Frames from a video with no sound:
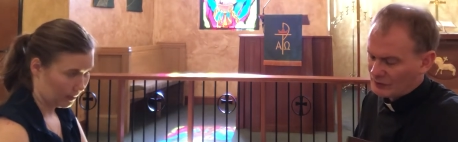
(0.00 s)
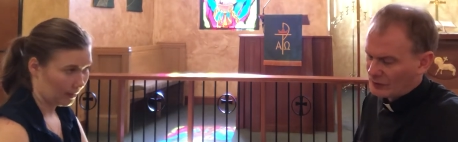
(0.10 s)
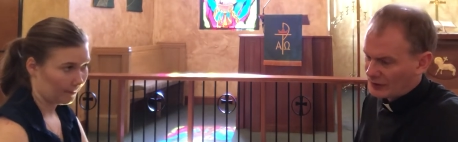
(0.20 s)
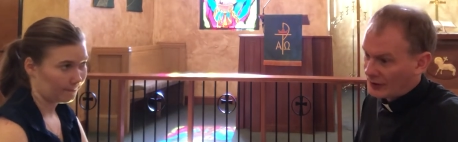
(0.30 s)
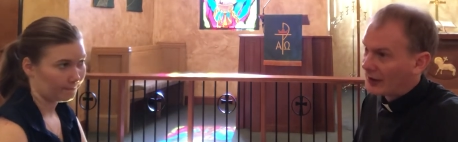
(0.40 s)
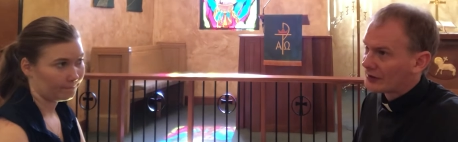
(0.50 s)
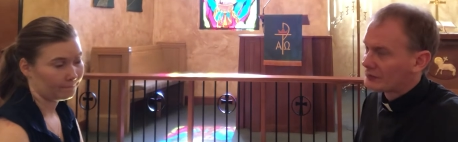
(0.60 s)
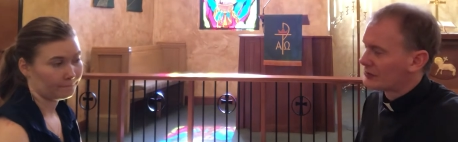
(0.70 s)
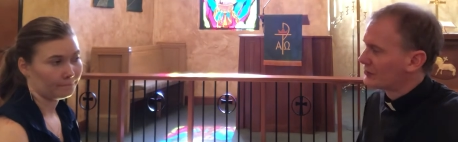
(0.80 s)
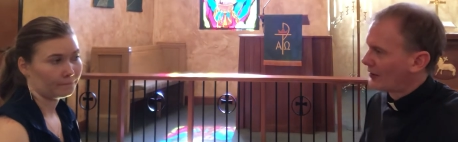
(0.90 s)
Speaker 1: what
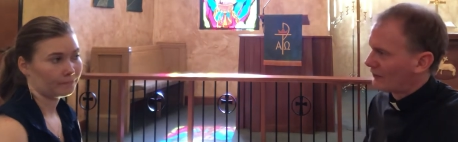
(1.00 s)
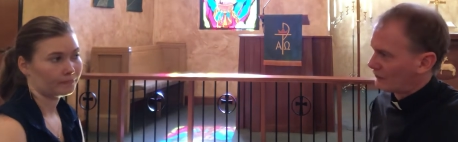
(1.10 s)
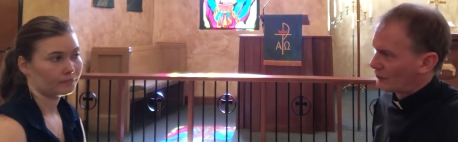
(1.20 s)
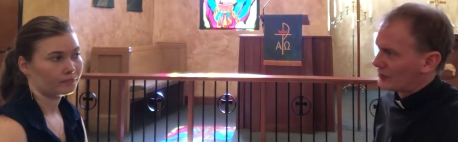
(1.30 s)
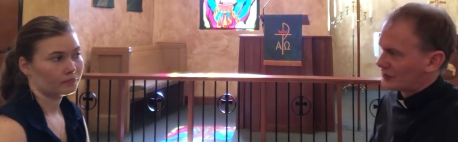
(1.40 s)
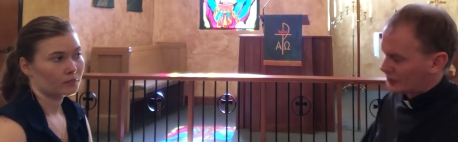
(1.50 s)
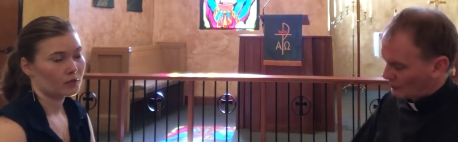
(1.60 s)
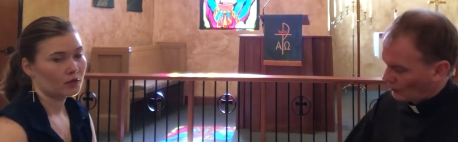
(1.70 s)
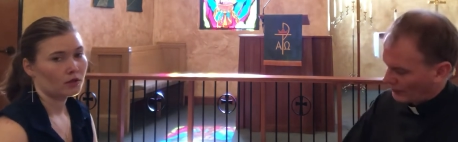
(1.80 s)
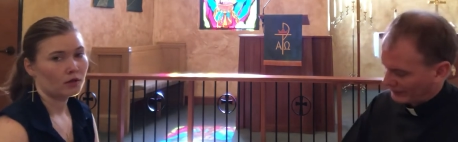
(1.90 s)
announcements do you have for us this
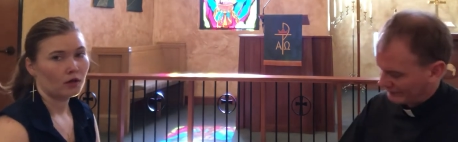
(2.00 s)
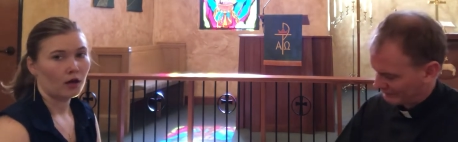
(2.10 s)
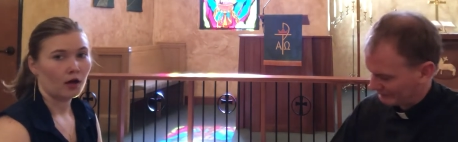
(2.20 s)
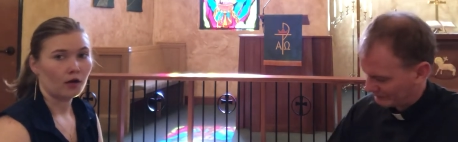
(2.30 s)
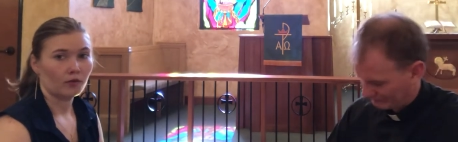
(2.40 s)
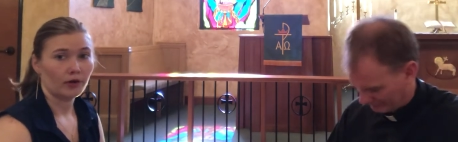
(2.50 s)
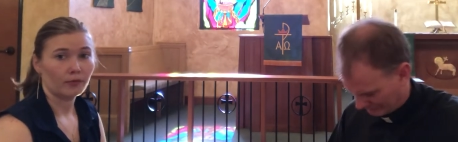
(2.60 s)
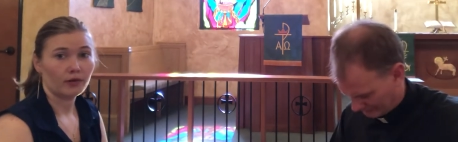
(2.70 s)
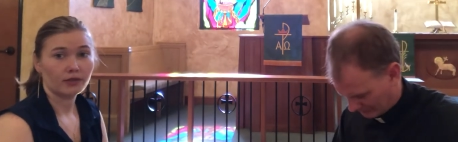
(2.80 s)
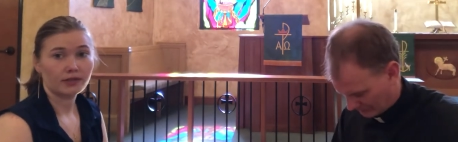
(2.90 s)
morning?
Speaker 2: All right.
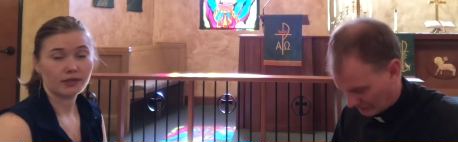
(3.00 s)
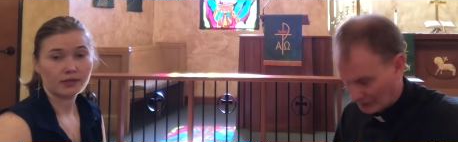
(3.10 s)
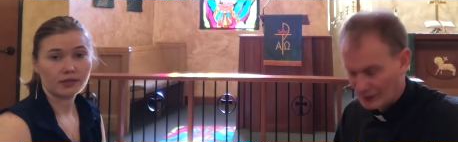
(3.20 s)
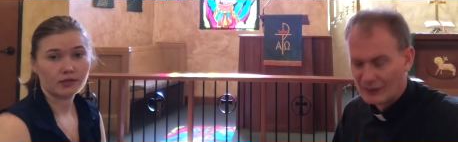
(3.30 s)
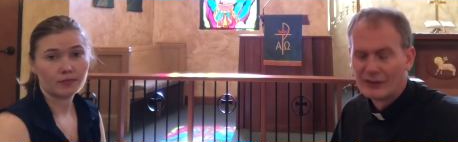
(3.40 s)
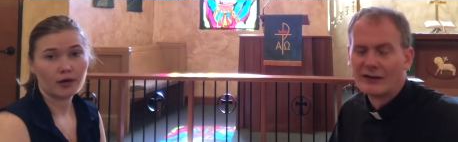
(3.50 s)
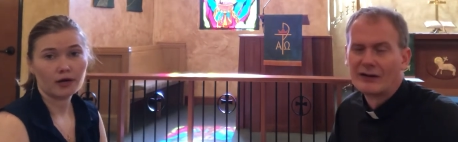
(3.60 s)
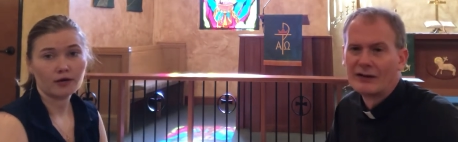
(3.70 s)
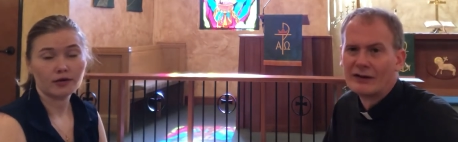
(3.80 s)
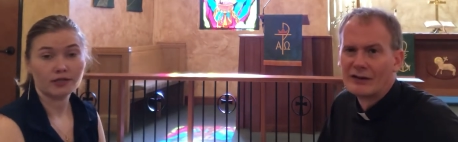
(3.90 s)
Well, since
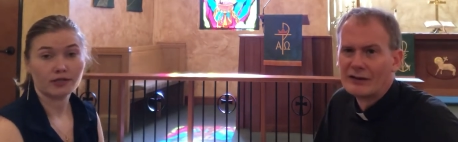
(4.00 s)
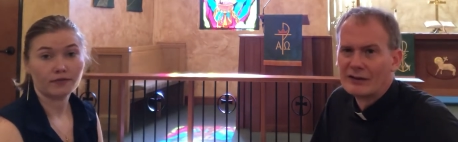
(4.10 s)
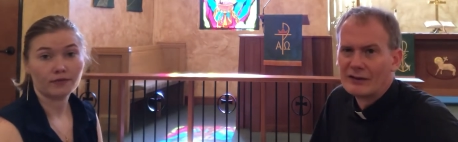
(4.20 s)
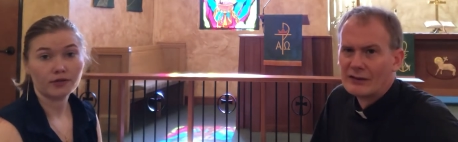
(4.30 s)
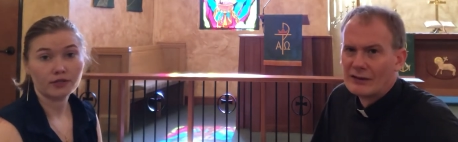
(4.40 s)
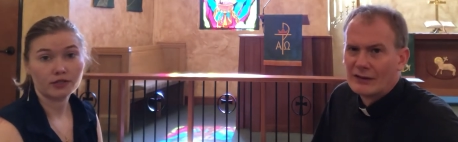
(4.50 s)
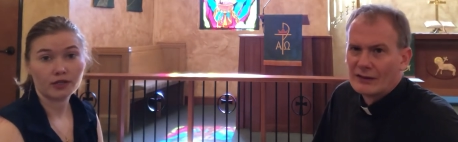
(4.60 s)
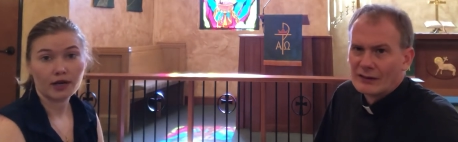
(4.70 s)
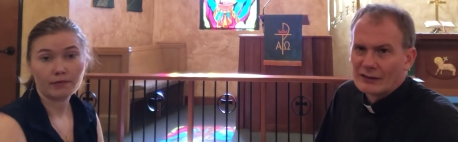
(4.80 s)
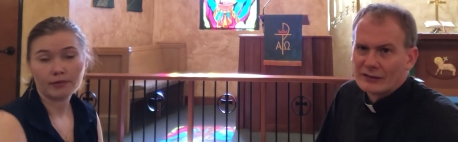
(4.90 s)
tomorrow is the 4th of
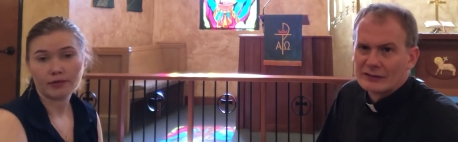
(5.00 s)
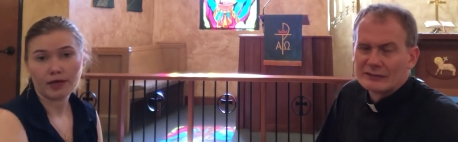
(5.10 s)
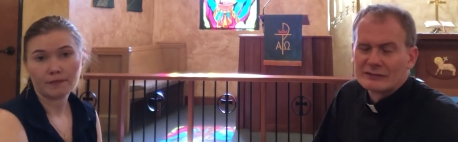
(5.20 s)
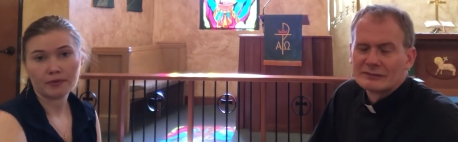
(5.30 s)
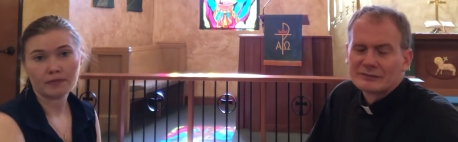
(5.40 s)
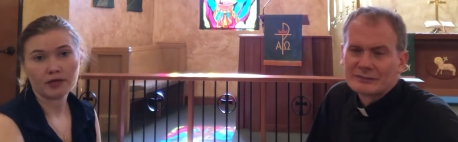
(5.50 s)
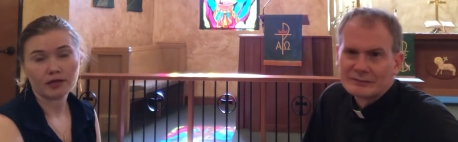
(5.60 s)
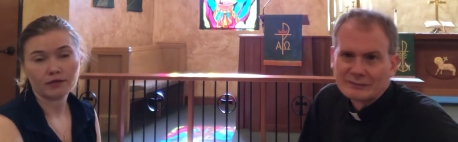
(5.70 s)
July, we will not be meeting